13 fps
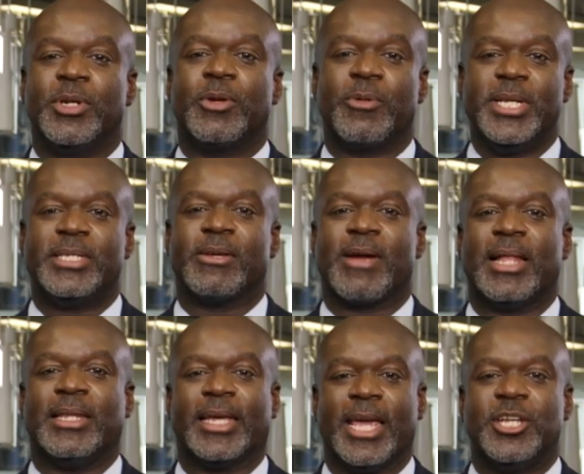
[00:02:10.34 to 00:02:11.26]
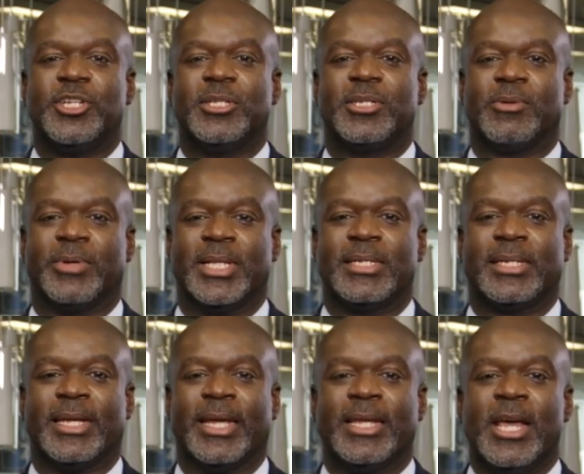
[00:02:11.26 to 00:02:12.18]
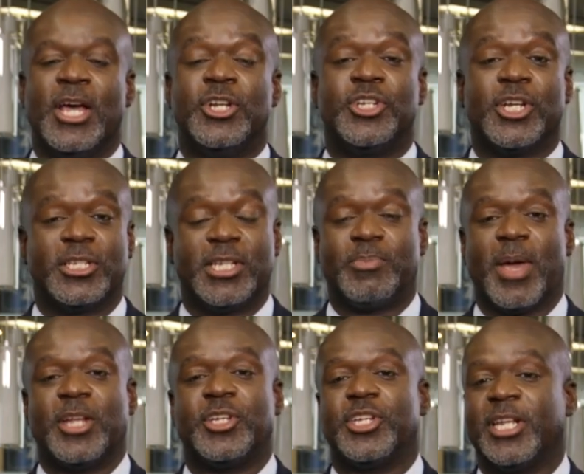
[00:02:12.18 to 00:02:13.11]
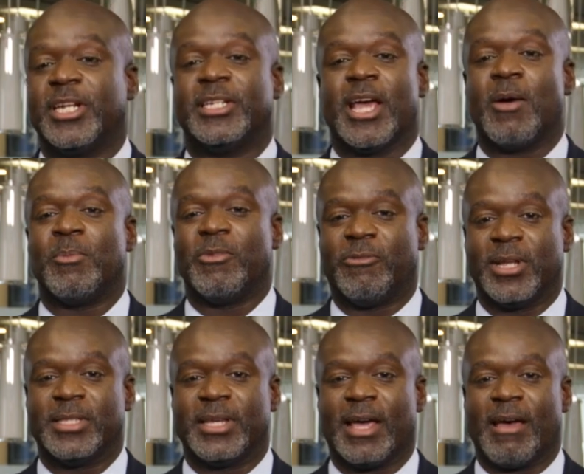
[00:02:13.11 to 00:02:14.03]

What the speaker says: to increase their allocations to real estate, just as pension and endowment funds